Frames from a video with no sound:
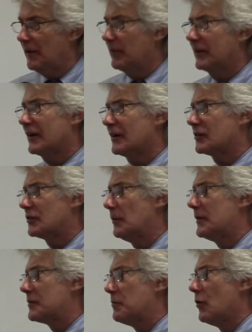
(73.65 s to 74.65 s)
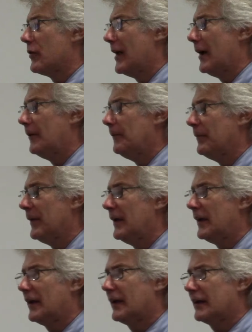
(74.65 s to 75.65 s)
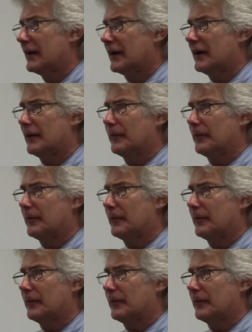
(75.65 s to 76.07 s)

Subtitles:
But they are so much more now, and they